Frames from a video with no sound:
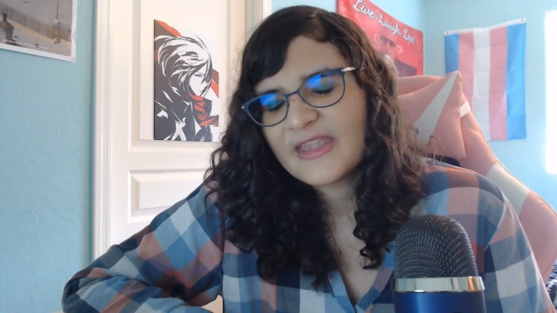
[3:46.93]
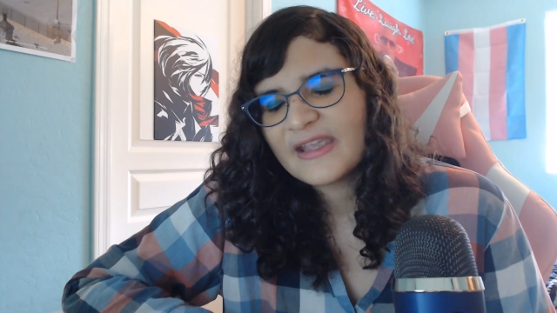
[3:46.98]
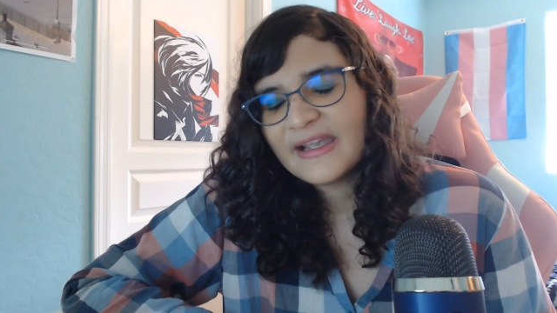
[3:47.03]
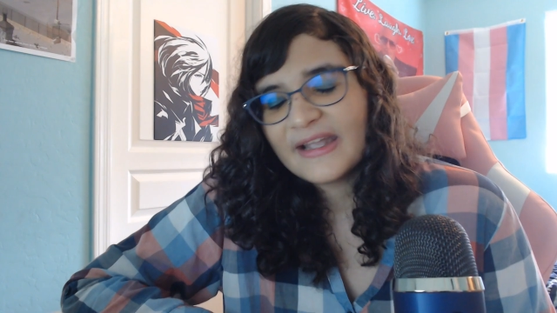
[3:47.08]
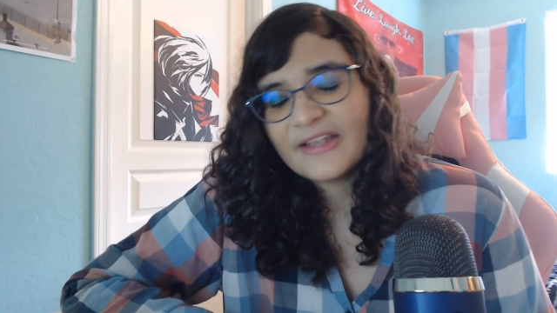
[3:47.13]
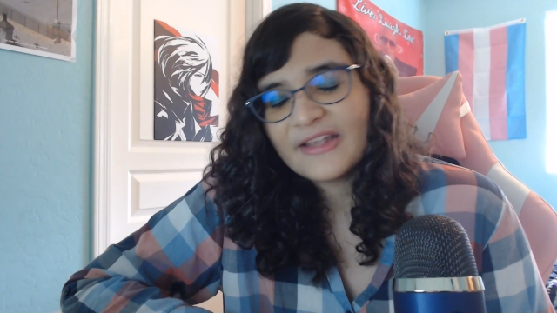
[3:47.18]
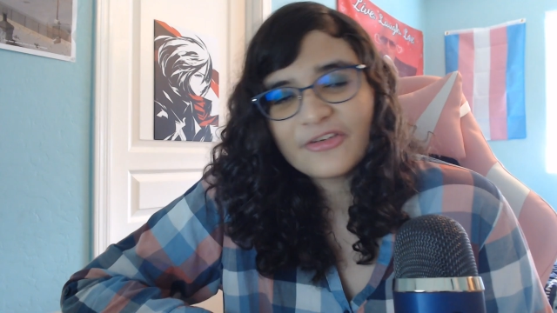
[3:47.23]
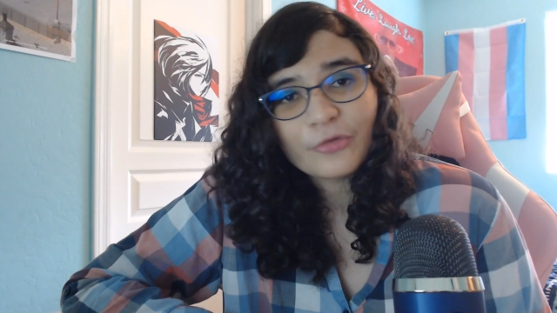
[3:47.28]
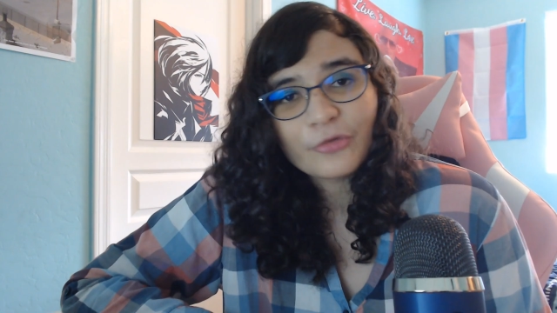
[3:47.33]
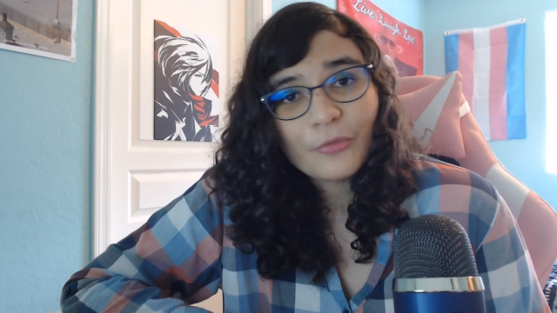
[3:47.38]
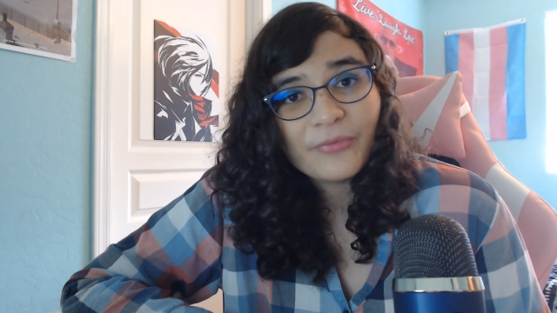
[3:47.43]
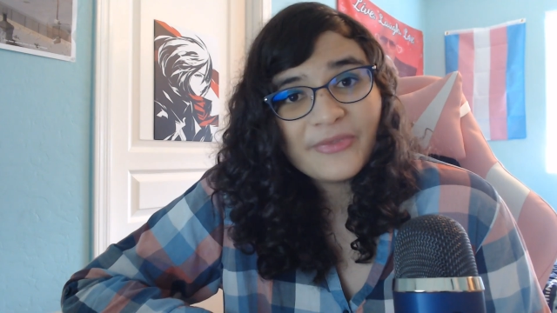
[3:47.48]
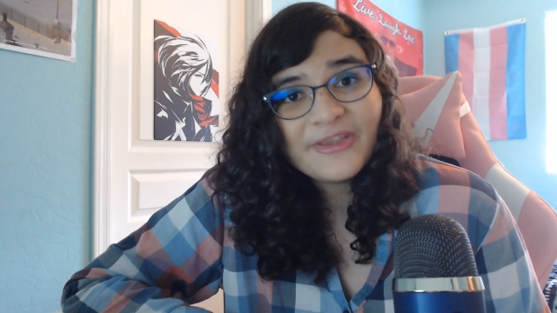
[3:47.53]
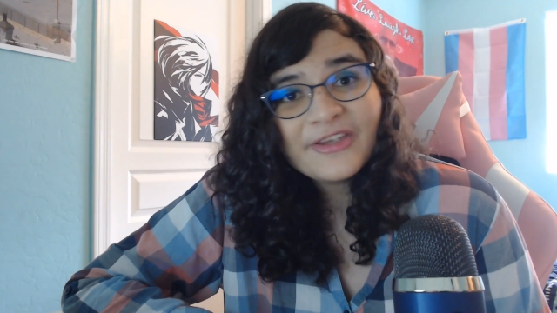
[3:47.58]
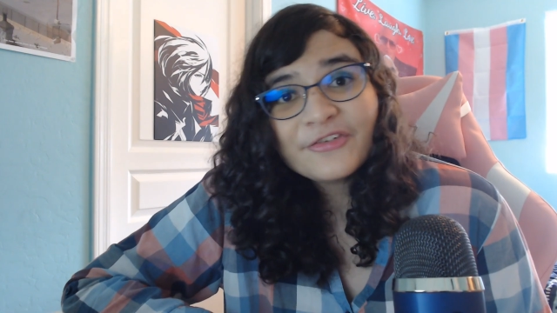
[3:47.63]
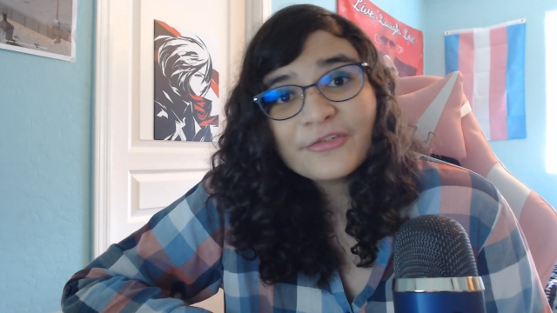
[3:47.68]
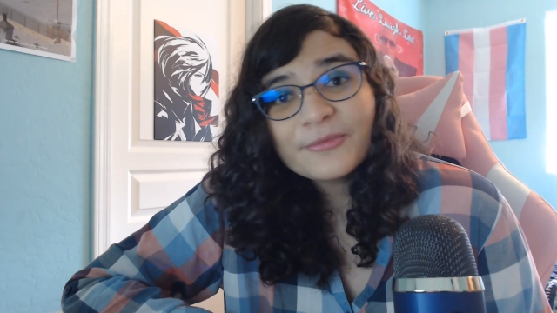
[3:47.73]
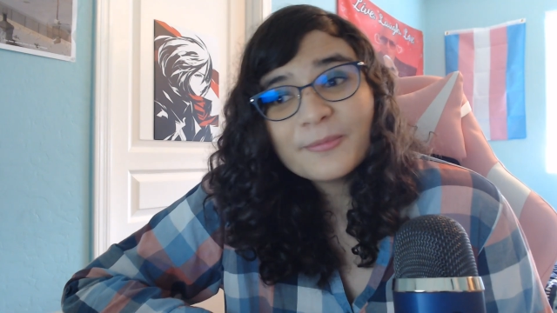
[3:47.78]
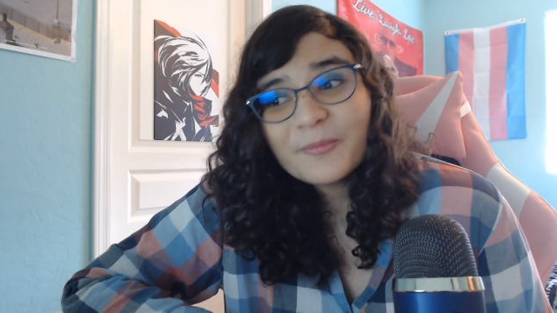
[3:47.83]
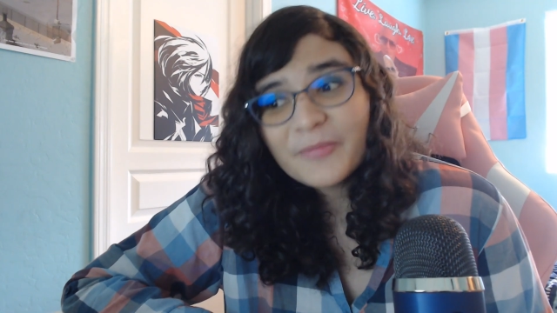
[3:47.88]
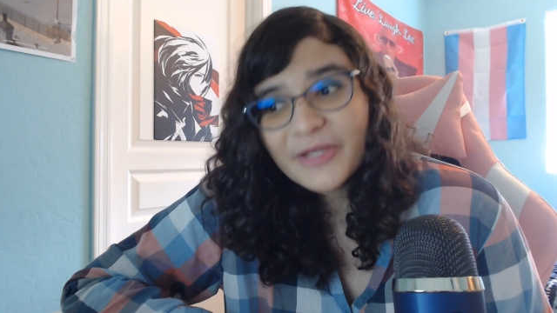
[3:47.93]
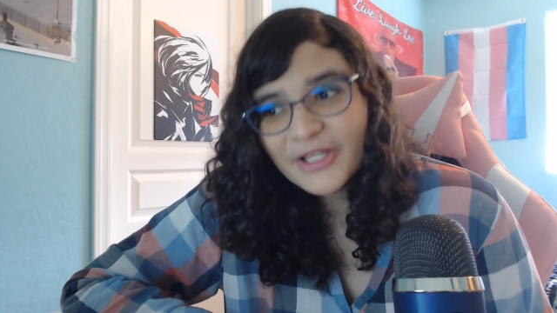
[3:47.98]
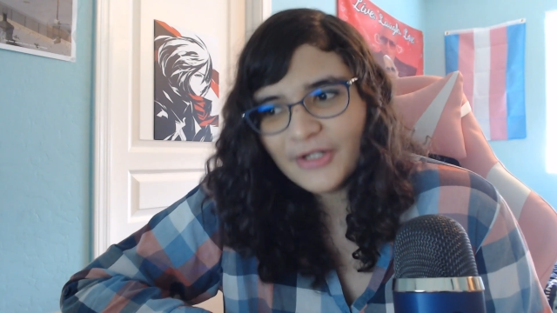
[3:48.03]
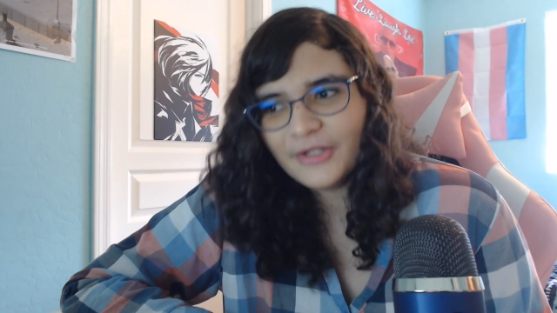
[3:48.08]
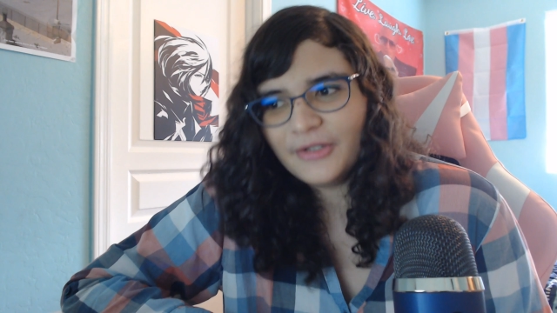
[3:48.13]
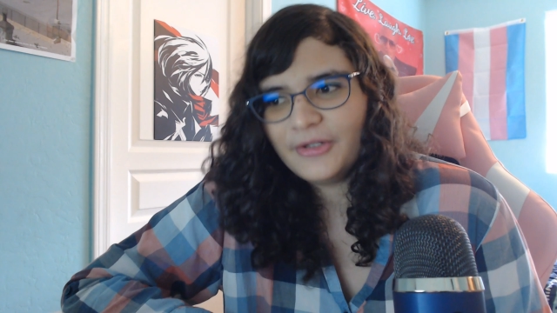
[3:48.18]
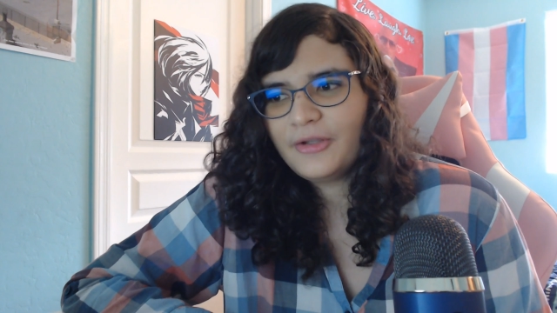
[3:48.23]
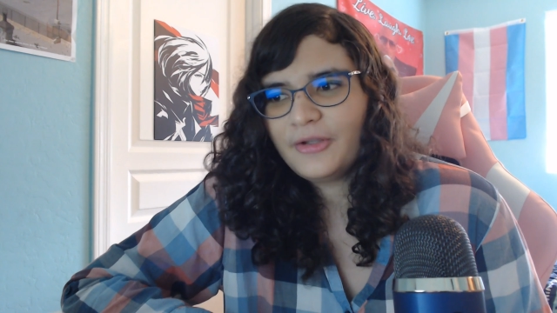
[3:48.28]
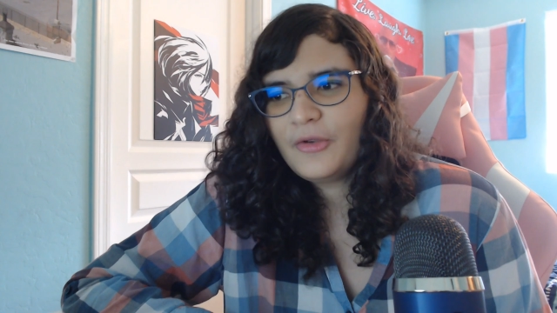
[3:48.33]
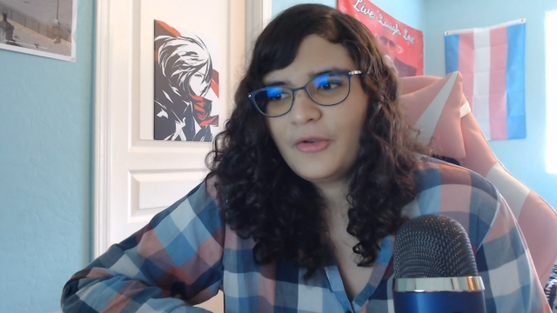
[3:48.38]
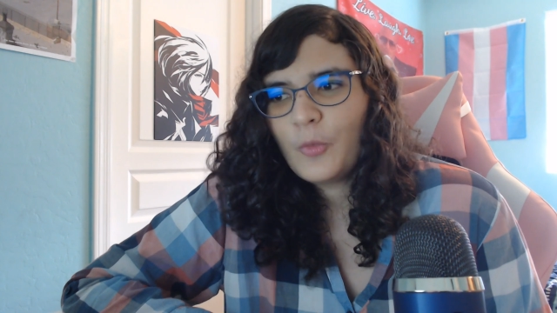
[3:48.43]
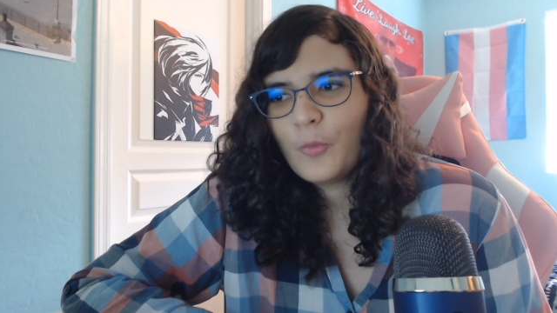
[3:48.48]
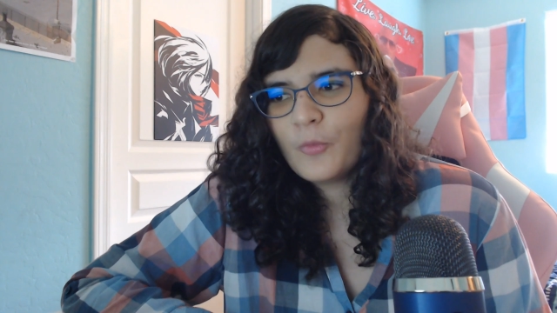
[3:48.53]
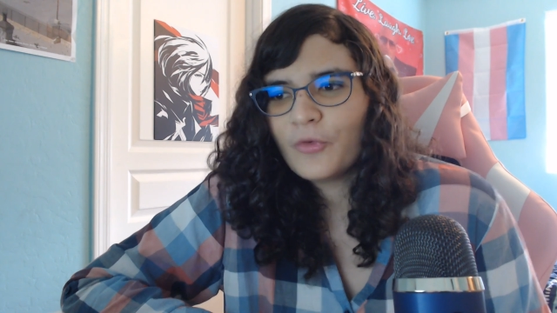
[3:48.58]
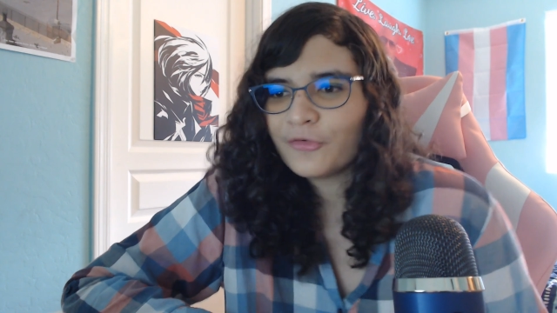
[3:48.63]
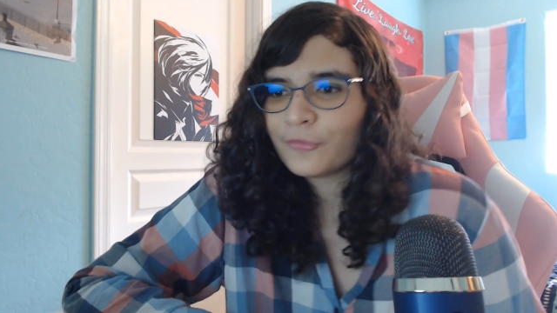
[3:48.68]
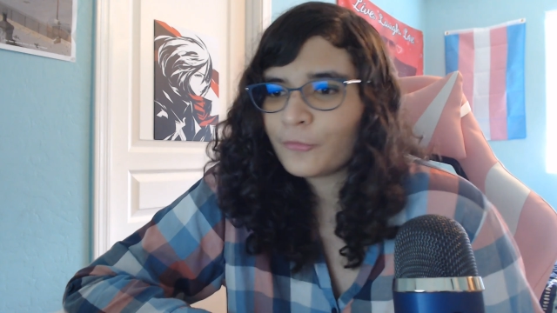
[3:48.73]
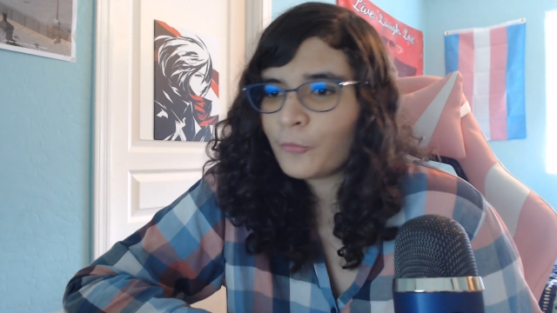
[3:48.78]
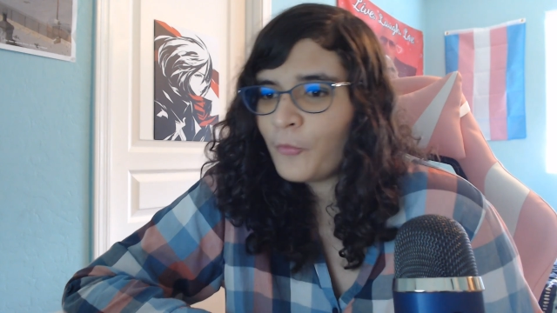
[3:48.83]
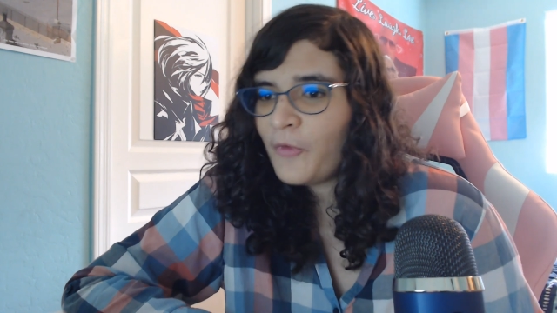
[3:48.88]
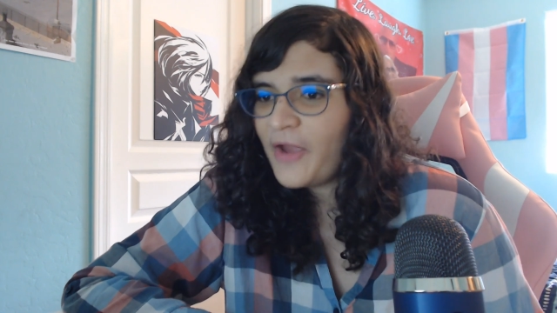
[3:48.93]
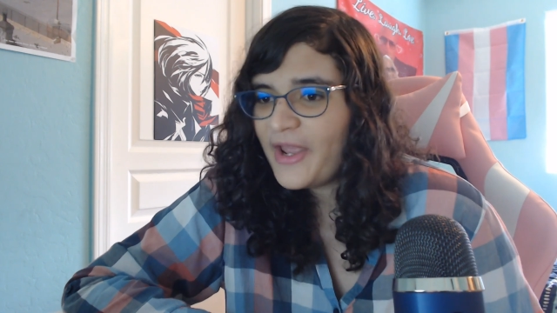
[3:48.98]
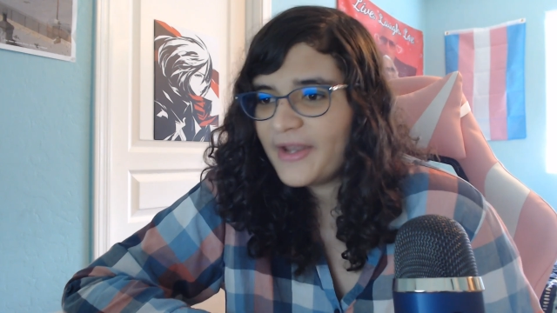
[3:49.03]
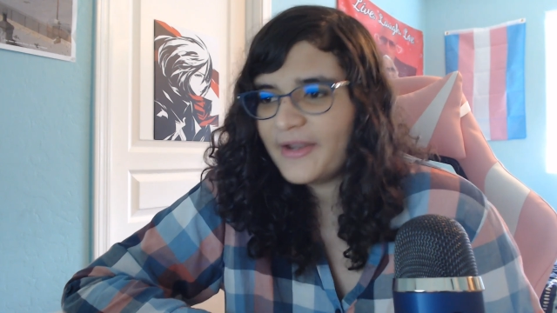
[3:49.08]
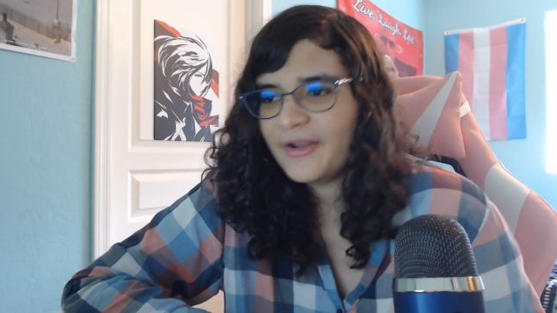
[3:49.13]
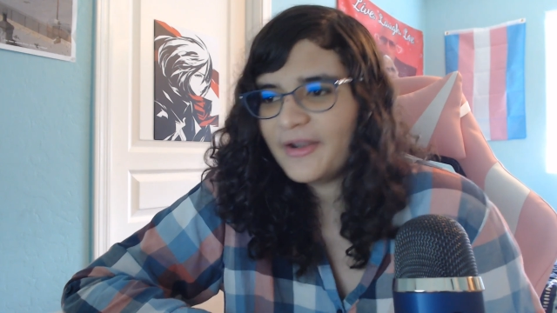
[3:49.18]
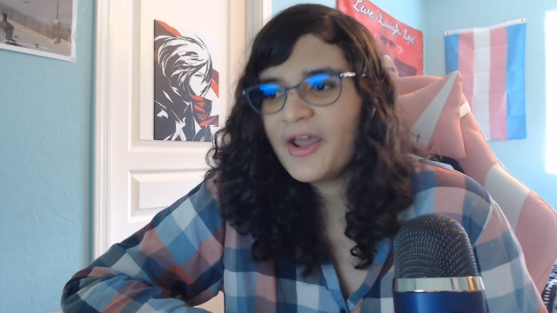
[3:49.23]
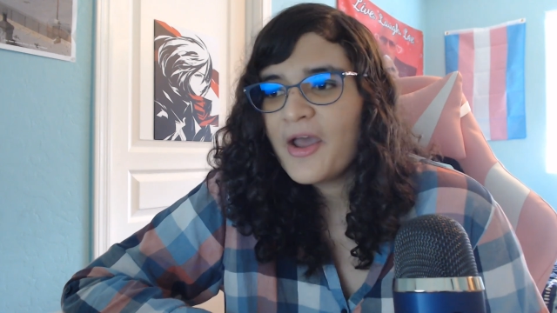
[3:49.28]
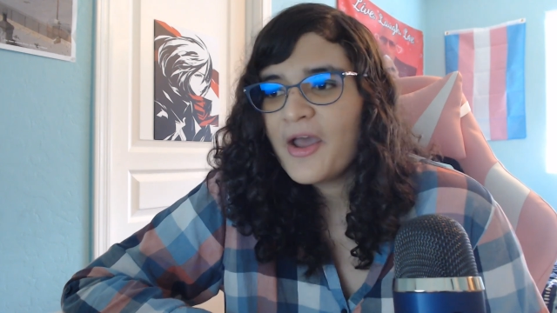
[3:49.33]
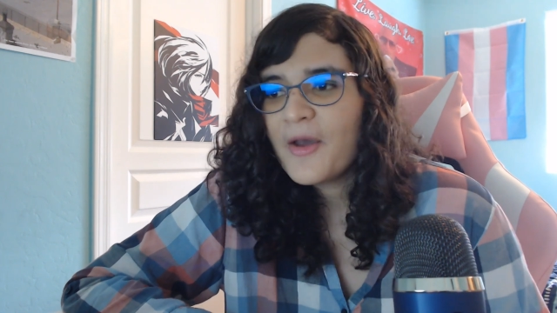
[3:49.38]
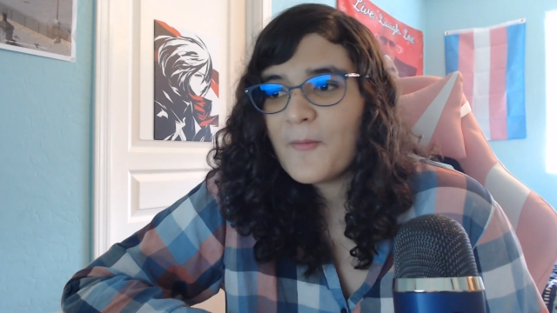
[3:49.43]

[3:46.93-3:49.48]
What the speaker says: And so this bill was written